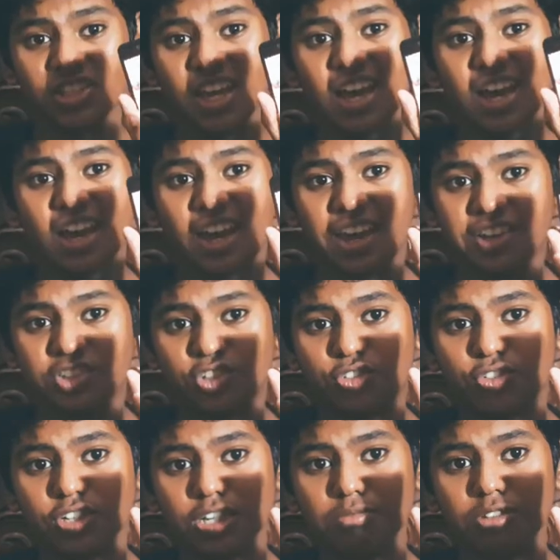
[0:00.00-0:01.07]
is
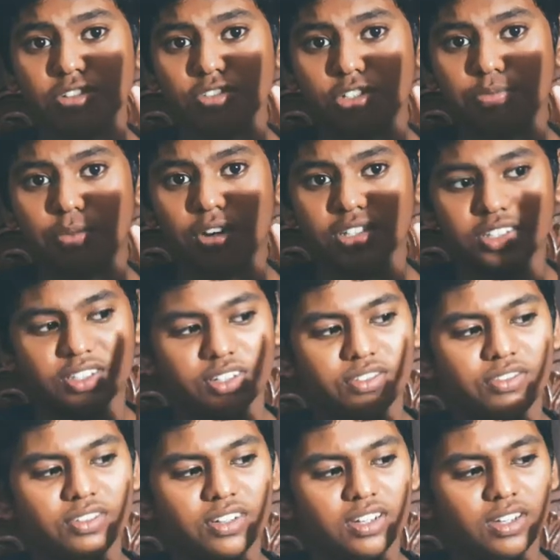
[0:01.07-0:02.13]
extremely responsive.